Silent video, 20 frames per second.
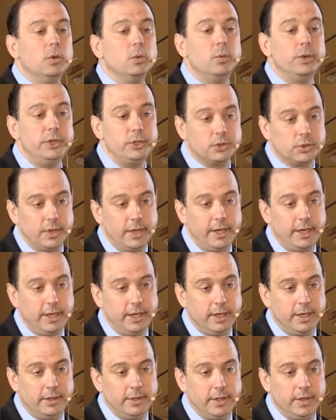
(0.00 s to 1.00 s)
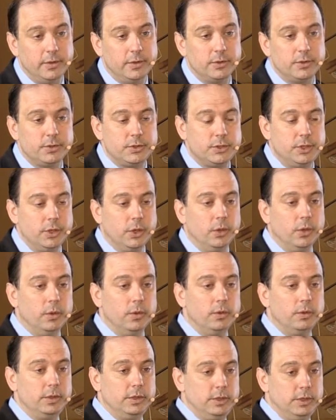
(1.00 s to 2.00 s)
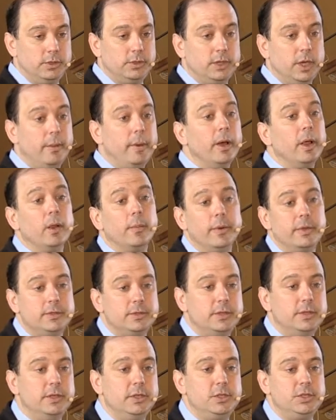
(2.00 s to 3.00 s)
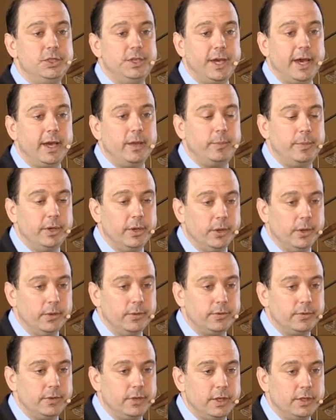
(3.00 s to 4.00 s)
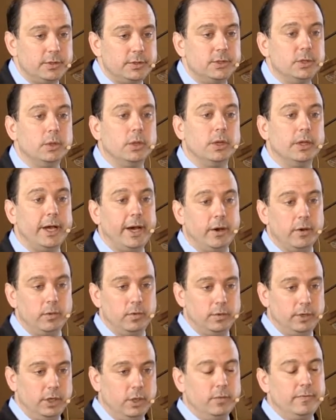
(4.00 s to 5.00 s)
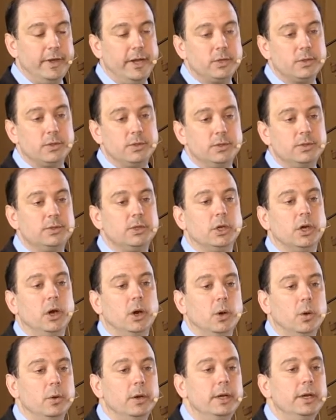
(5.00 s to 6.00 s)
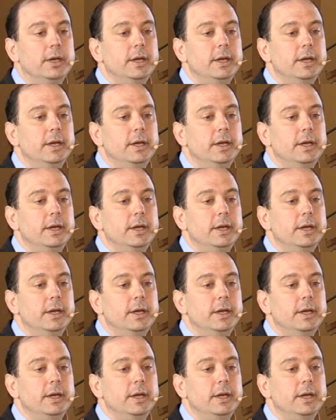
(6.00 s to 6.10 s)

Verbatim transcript: retraining, and then there's still some elements of the G I Bill that still allow, you know, veterans to go